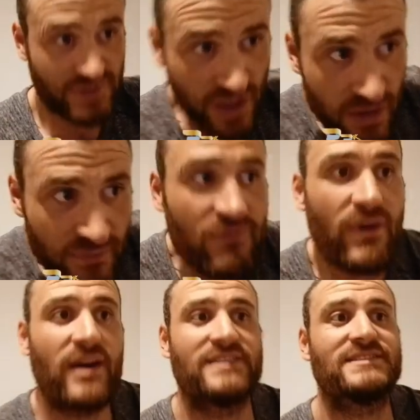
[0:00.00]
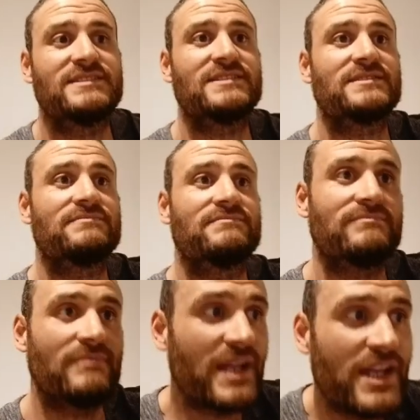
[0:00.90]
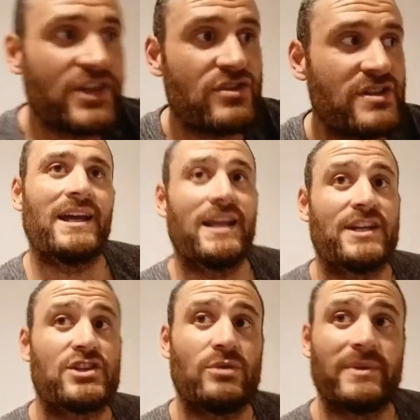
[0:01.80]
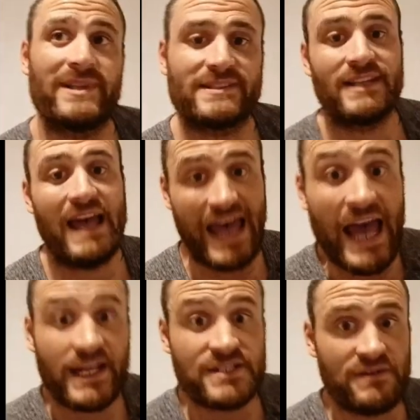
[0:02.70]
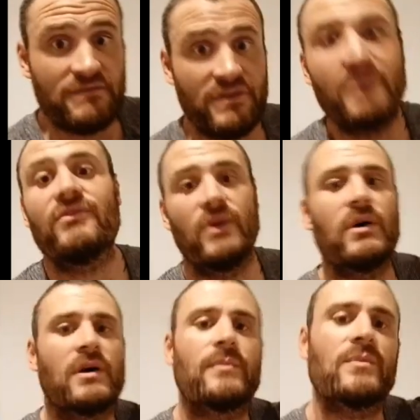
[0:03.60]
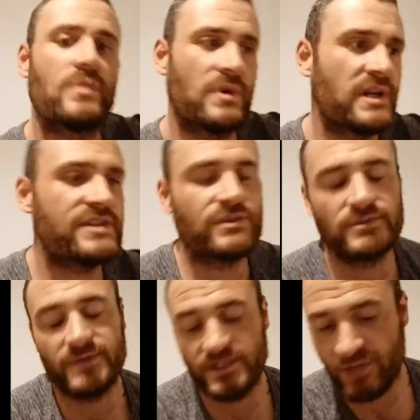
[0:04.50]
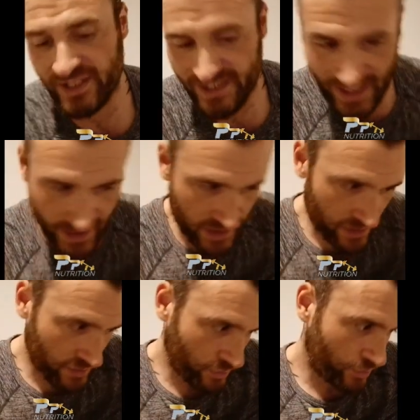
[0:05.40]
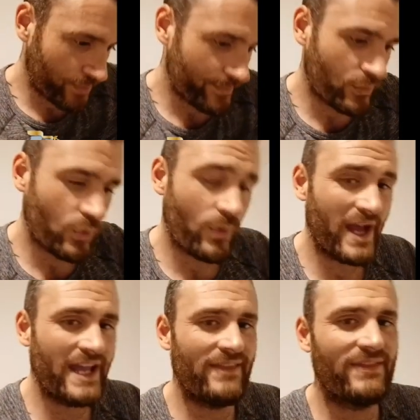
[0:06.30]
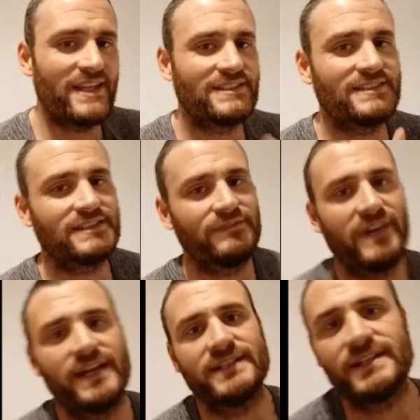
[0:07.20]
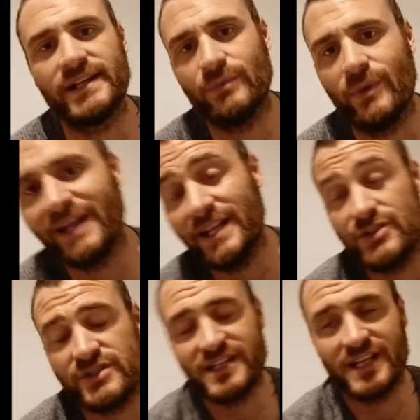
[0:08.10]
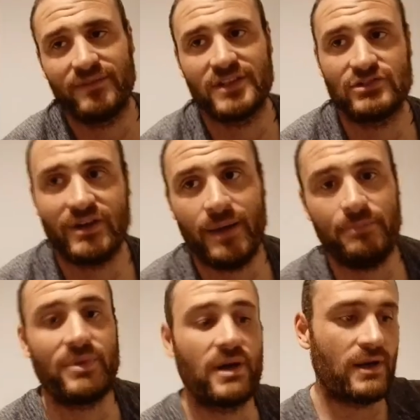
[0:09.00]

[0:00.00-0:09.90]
converts estrogen into its active form, where it's used by the body. Now, when this is affected, when estrogen levels drop,